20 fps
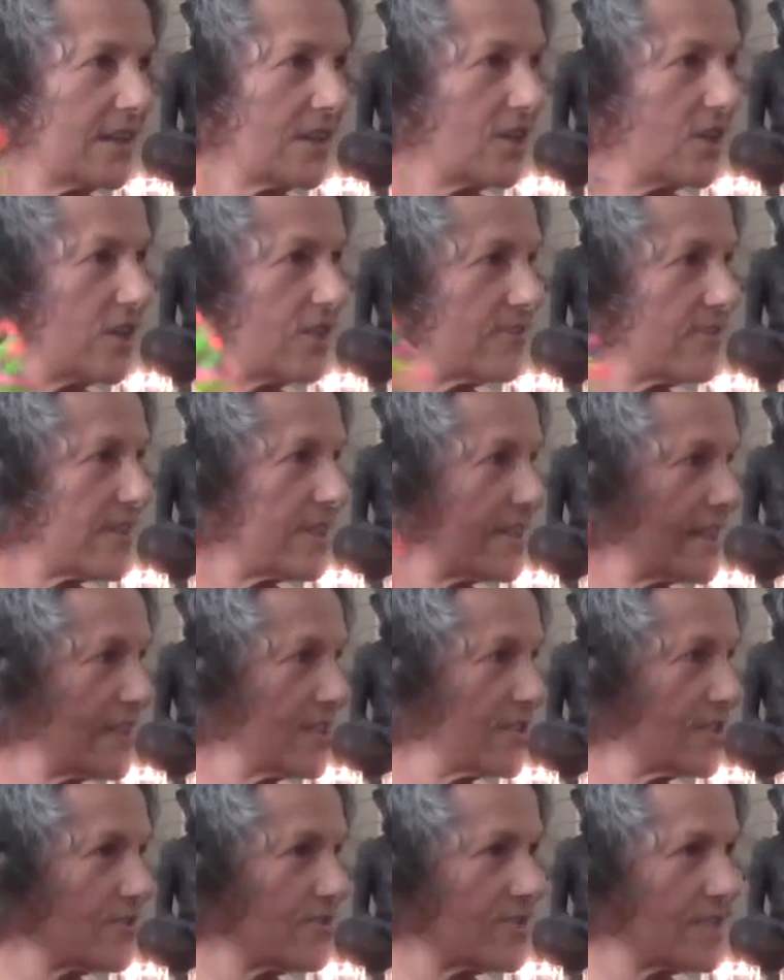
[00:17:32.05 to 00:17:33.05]
all of the
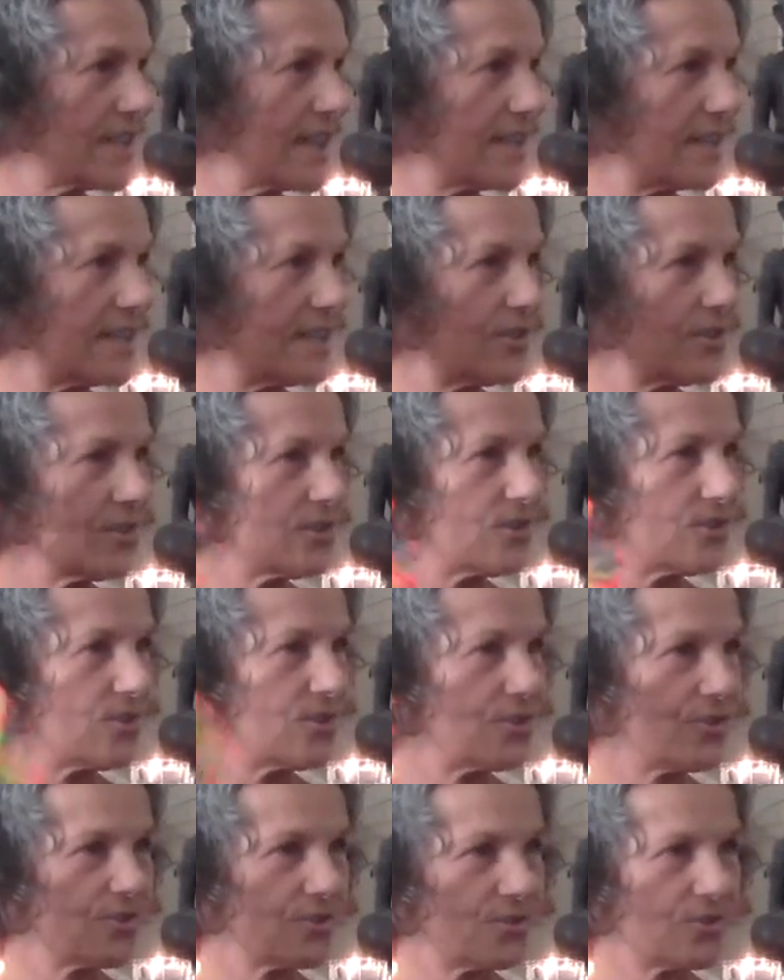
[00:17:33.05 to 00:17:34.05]
things you've studied, you
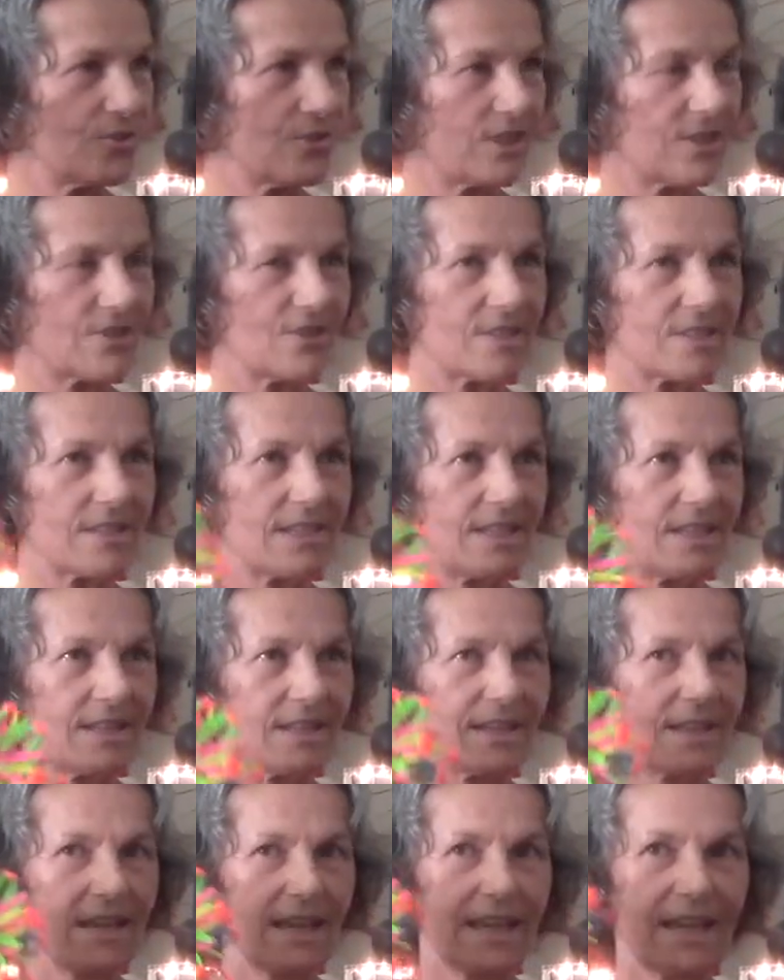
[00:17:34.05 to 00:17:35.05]
learned, you understand.